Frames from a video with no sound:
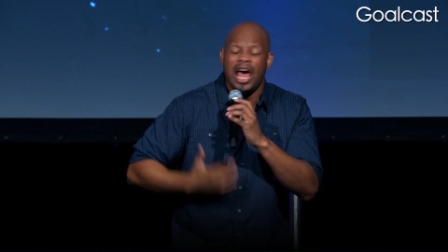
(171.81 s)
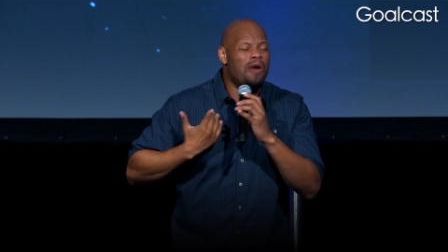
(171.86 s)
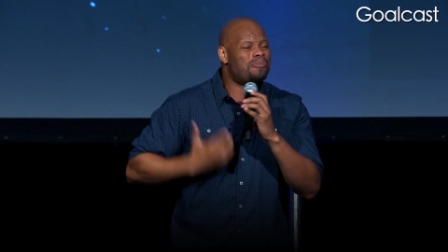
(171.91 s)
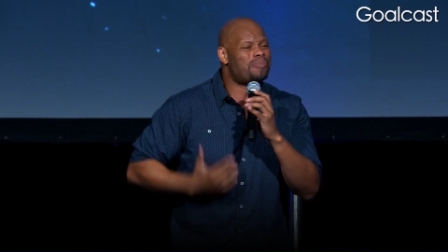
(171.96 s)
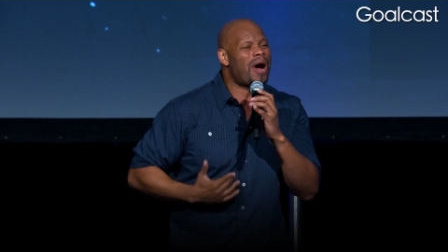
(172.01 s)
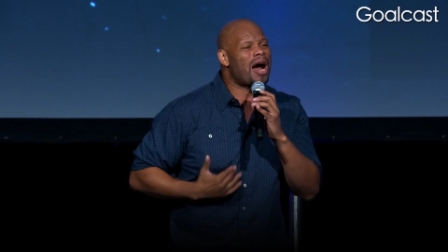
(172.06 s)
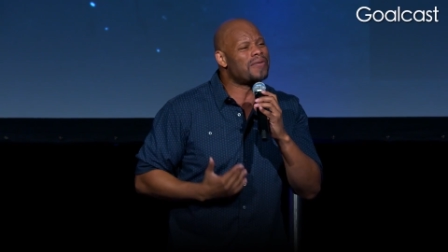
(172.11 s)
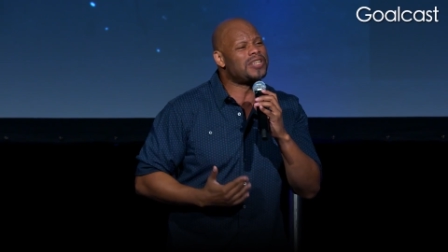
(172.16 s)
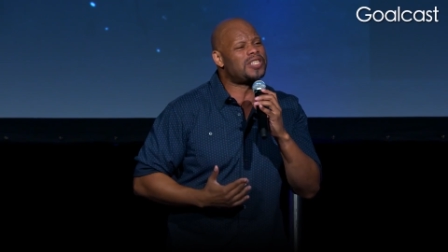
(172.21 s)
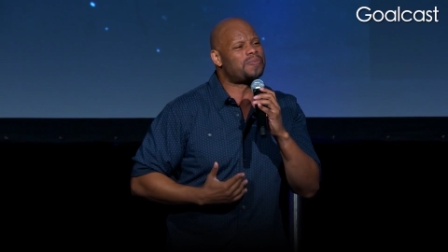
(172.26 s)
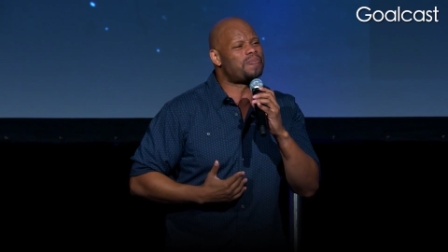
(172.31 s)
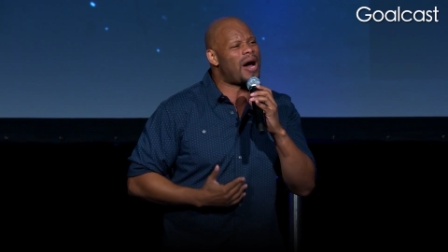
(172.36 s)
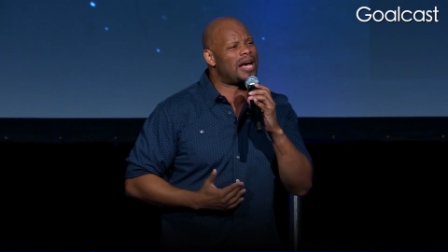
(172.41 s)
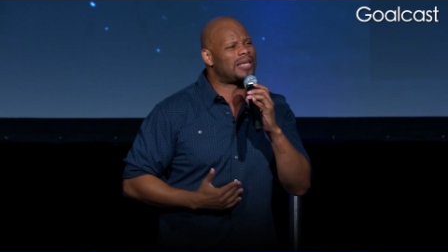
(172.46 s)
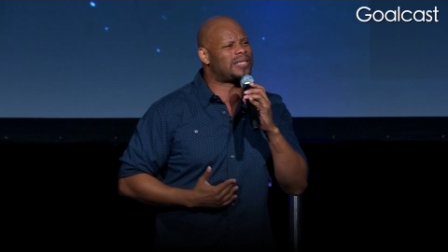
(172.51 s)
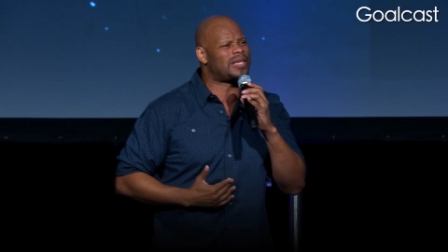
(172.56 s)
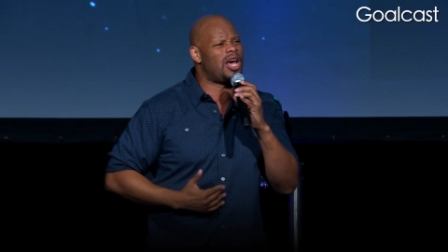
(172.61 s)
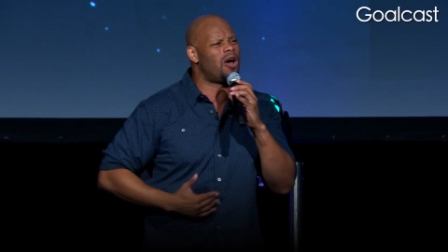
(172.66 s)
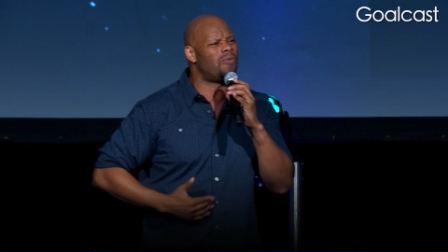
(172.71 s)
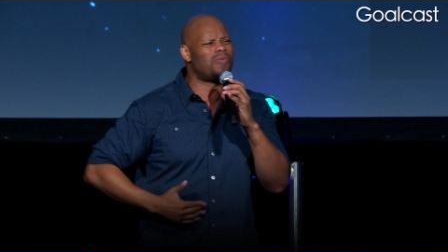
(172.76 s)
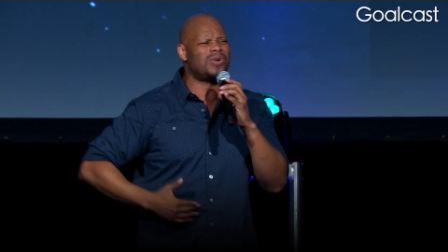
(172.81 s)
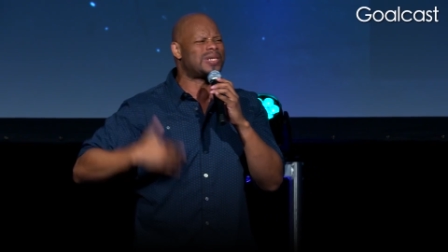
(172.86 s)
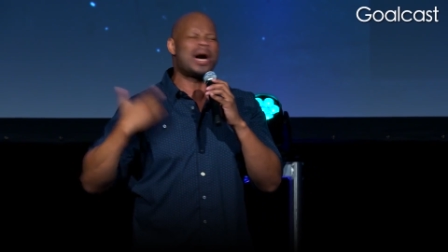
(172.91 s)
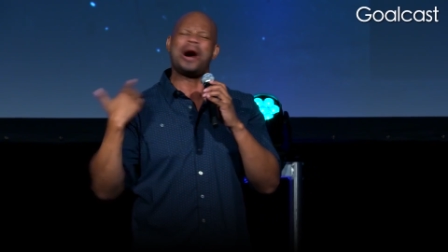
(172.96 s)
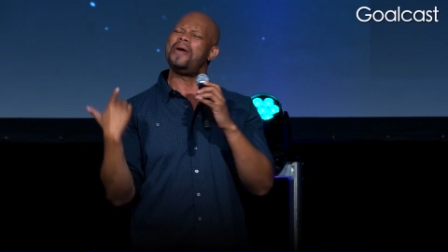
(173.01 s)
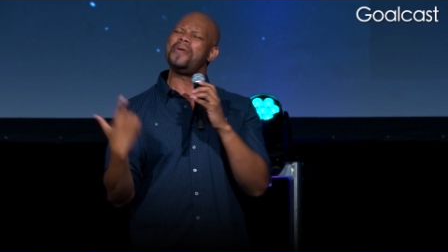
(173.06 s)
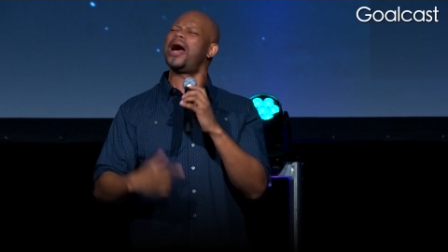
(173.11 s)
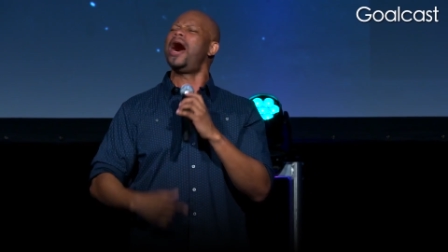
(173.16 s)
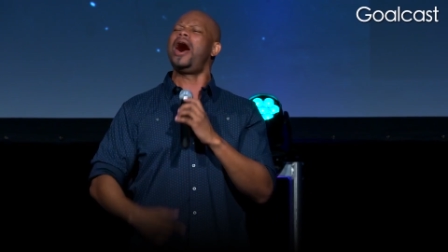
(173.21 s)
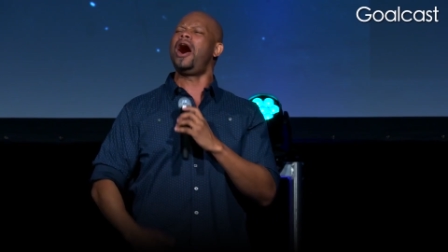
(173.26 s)
My response to him was,
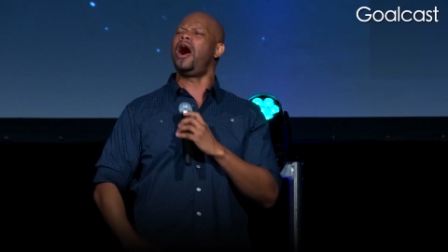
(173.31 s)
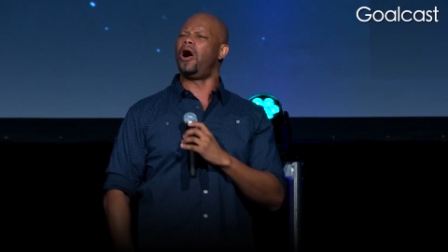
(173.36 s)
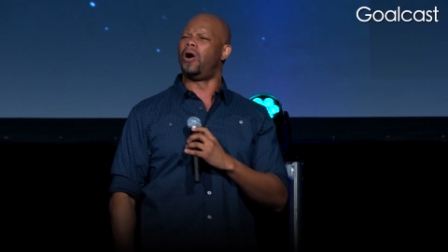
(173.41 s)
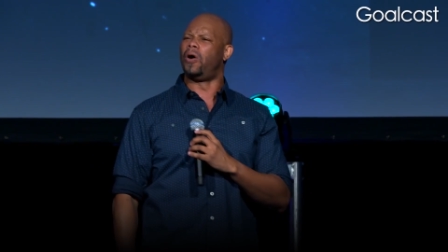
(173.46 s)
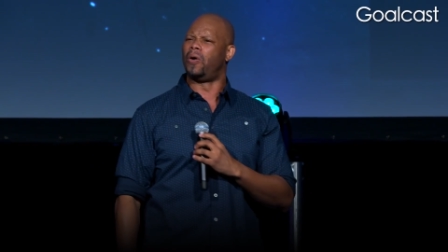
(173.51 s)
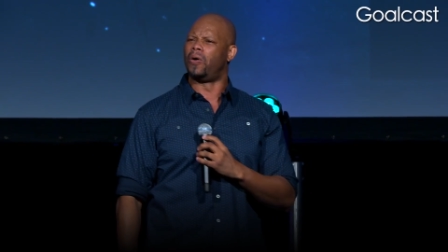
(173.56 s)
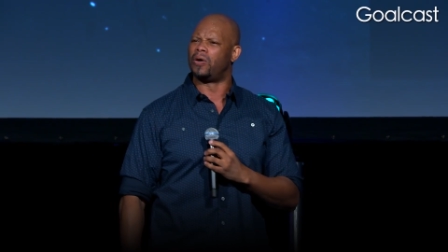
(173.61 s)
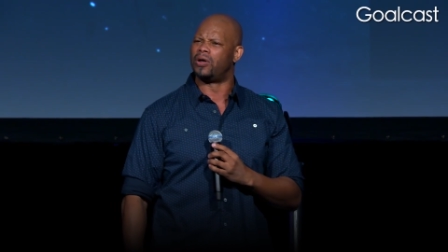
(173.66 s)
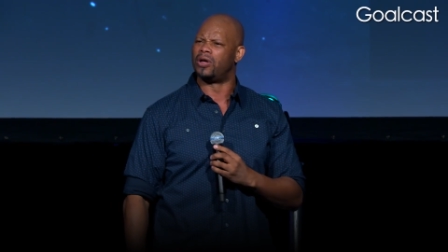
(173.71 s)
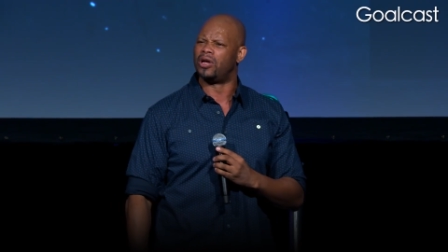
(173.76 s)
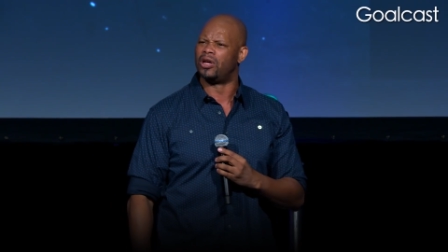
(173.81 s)
Hold on.